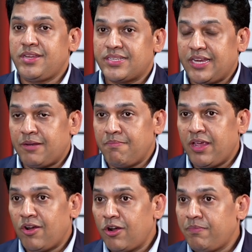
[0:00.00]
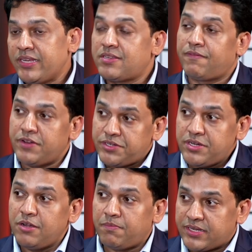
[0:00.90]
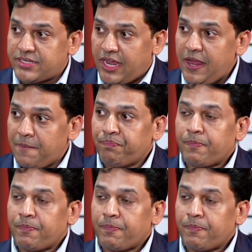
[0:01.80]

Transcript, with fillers: yes, it may not be sufficient per se.